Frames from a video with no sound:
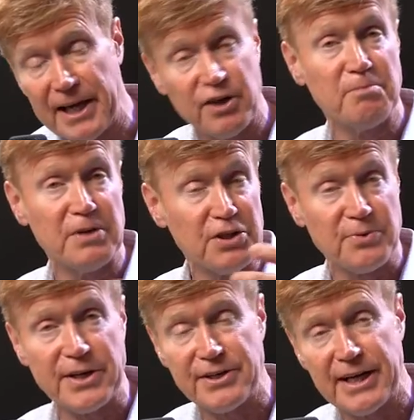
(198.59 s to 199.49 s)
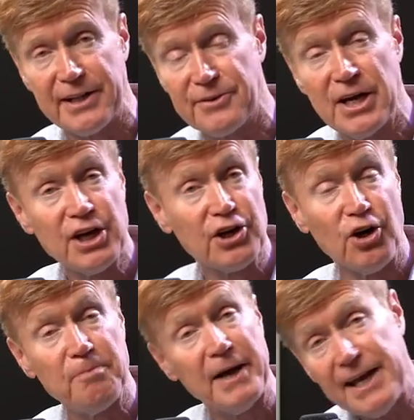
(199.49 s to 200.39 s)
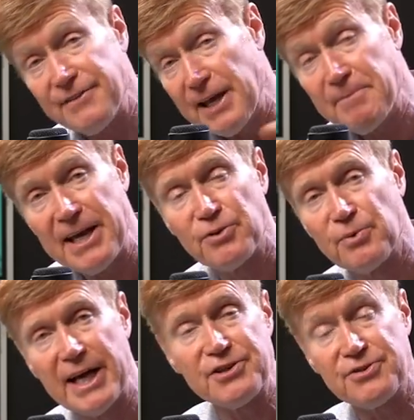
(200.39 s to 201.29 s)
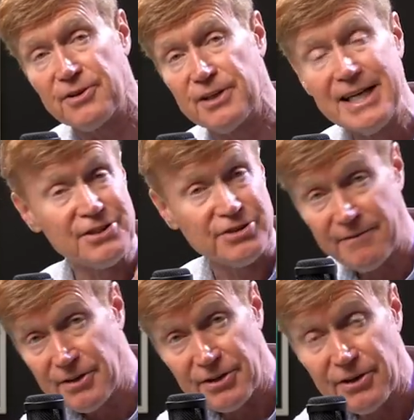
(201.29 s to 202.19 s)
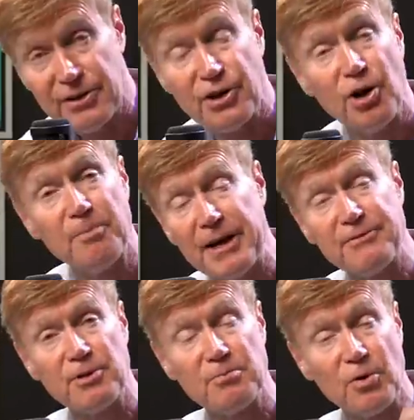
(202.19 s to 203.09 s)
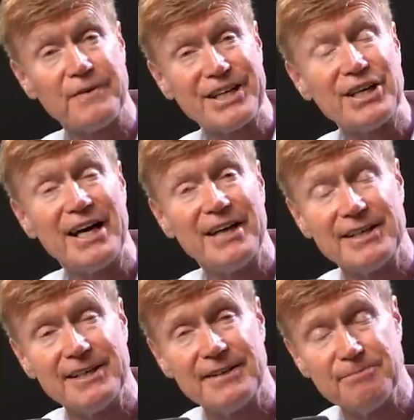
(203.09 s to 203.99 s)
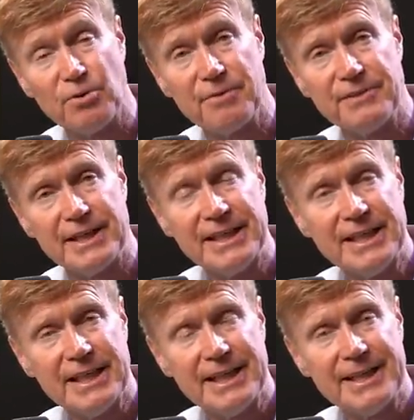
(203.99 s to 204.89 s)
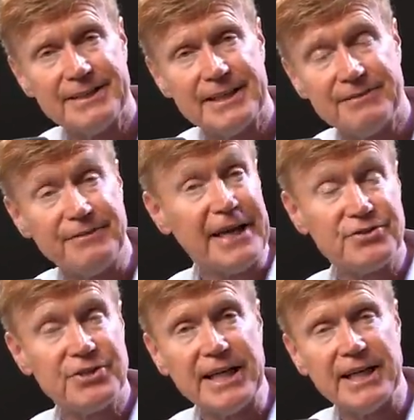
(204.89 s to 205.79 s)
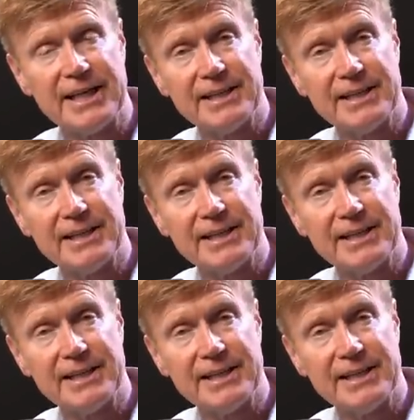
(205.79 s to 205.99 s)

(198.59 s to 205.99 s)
It could be $300 copay and they pay the rest, or $700 copay for more of a fancy